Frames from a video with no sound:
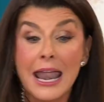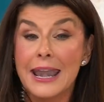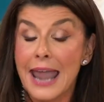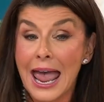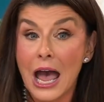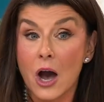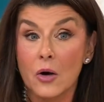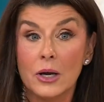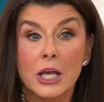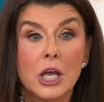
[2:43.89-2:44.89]

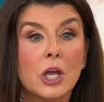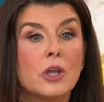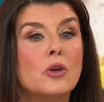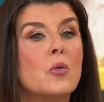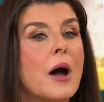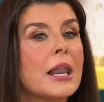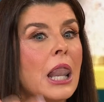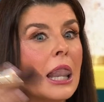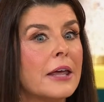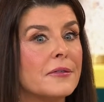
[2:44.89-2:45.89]
Now, you want
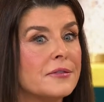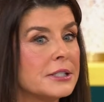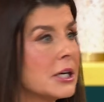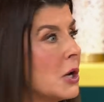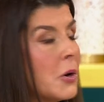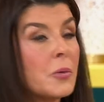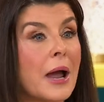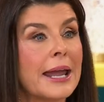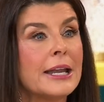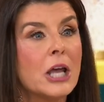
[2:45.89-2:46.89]
to lift
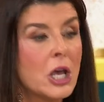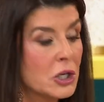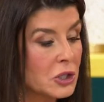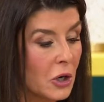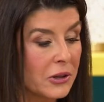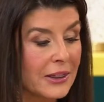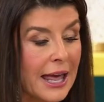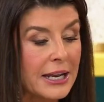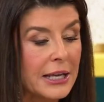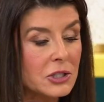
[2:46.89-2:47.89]
right? right? So
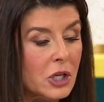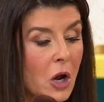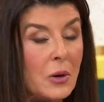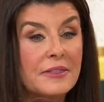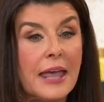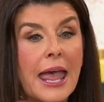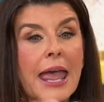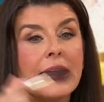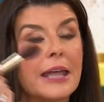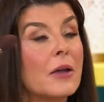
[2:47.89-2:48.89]
let us go with the
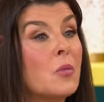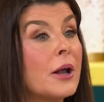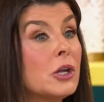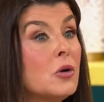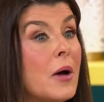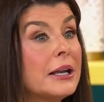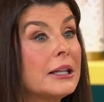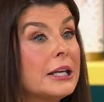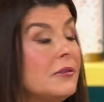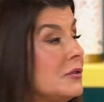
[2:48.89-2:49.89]
end. And what do you want
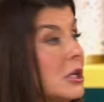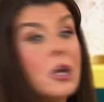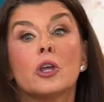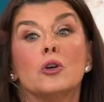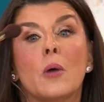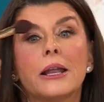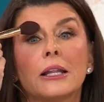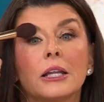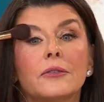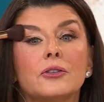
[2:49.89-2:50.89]
to lift? You want
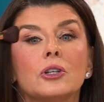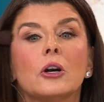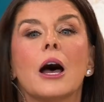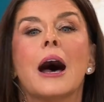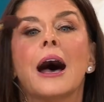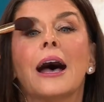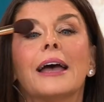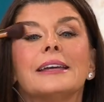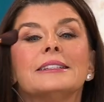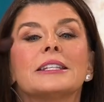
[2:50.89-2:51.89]
to lift your
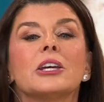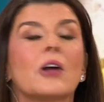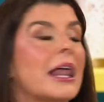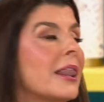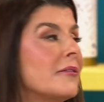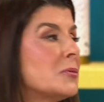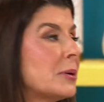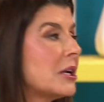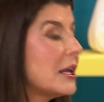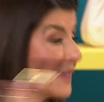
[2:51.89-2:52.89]
eyes here. I love to
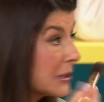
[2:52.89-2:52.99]
put it on.